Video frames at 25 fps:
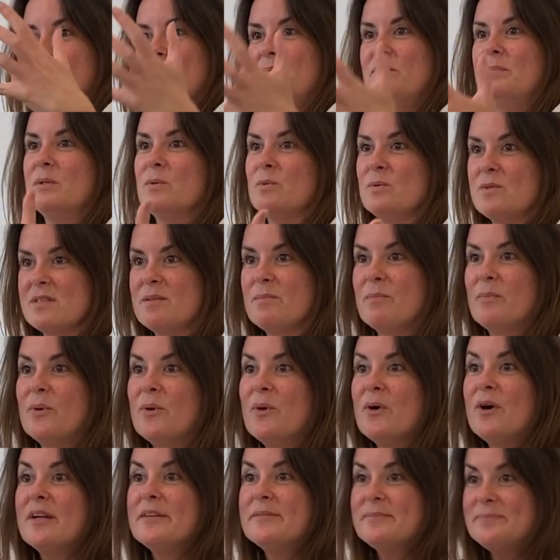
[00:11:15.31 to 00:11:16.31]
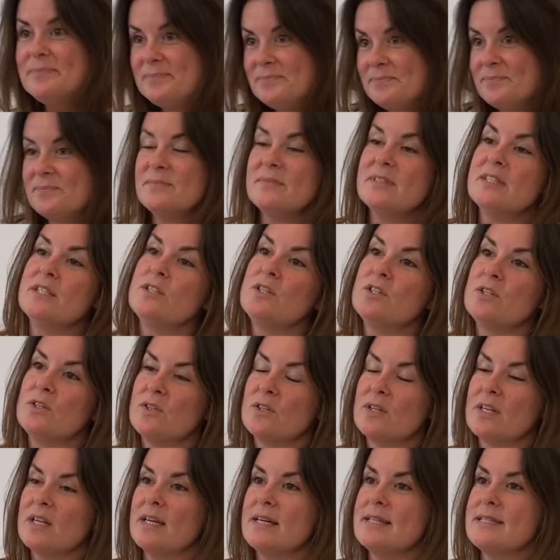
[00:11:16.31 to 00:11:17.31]
build support in your
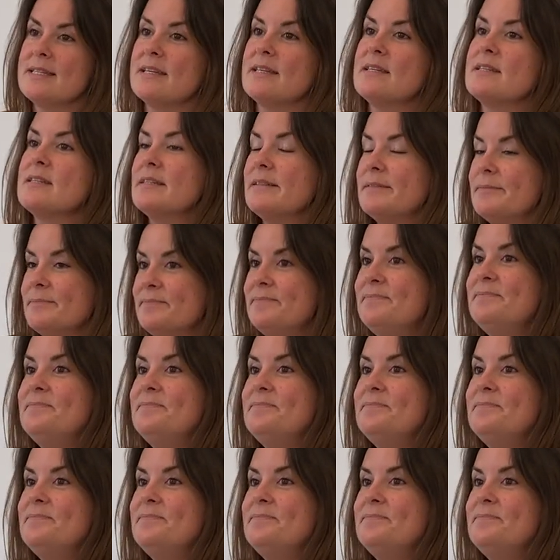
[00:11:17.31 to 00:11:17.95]
organisation.